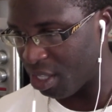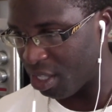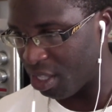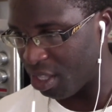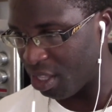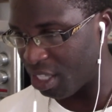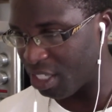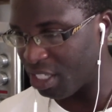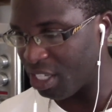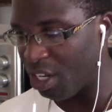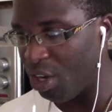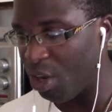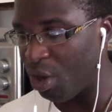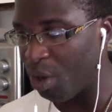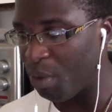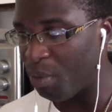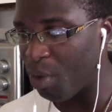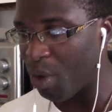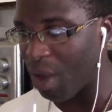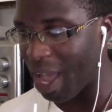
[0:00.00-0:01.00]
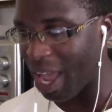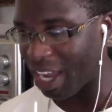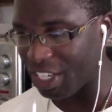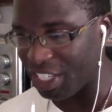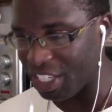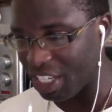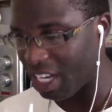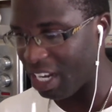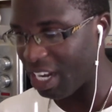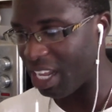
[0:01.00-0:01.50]
There's a lot more
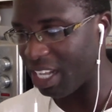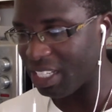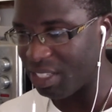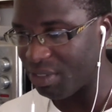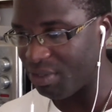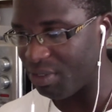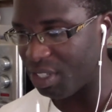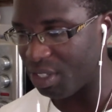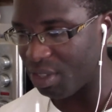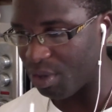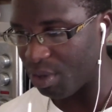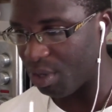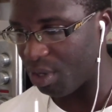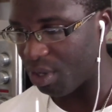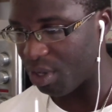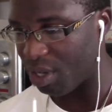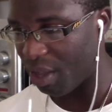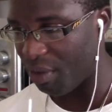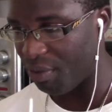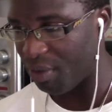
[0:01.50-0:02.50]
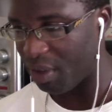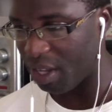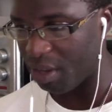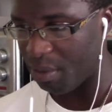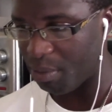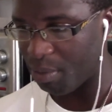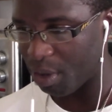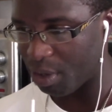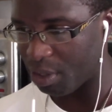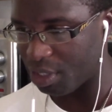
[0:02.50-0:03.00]
action and activity going on. I find
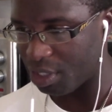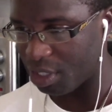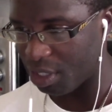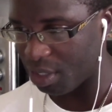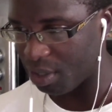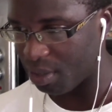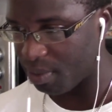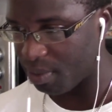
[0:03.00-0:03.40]
in PUBG.